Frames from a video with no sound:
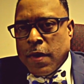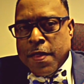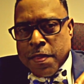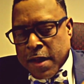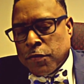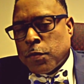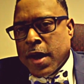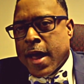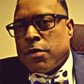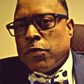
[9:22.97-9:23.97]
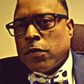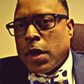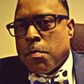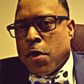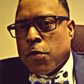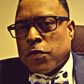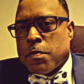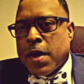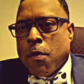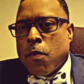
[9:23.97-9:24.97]
And that's what I enjoy most
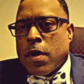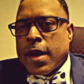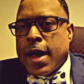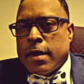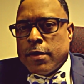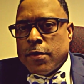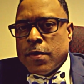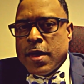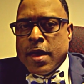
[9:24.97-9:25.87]
about what I do,